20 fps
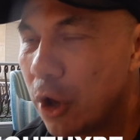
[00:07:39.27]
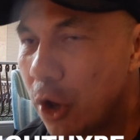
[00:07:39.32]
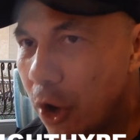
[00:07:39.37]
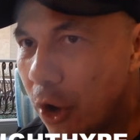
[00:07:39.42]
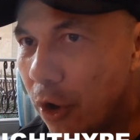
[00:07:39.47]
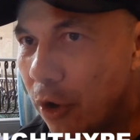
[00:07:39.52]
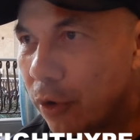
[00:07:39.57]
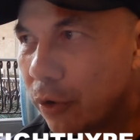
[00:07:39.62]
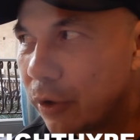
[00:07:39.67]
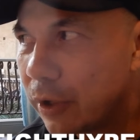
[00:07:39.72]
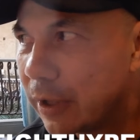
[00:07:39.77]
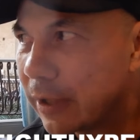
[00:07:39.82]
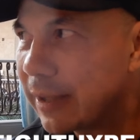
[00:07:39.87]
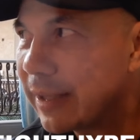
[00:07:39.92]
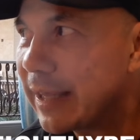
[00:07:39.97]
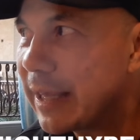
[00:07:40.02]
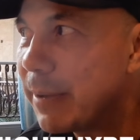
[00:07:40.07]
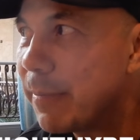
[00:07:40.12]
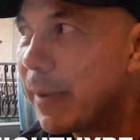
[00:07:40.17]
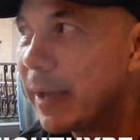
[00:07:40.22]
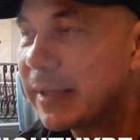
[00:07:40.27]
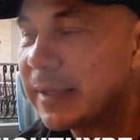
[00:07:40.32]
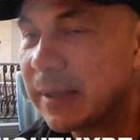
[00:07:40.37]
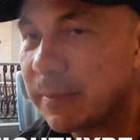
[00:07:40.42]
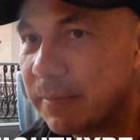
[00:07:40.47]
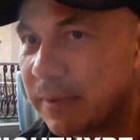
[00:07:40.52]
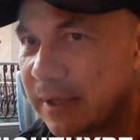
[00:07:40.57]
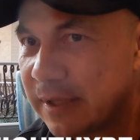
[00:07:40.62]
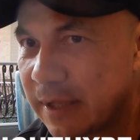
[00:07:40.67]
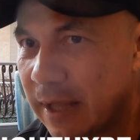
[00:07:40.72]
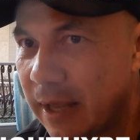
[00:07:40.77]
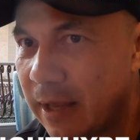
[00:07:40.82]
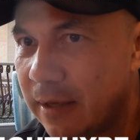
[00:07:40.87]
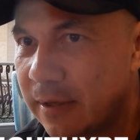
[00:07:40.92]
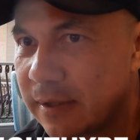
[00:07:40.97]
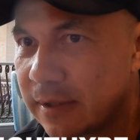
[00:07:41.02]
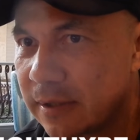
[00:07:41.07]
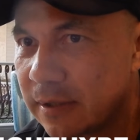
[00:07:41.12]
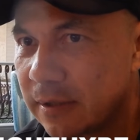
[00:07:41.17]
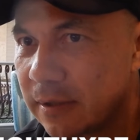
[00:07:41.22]
learned that he made some
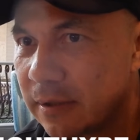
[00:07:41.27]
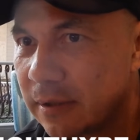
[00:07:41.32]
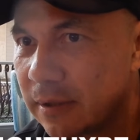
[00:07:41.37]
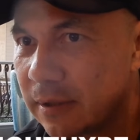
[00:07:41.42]
mistakes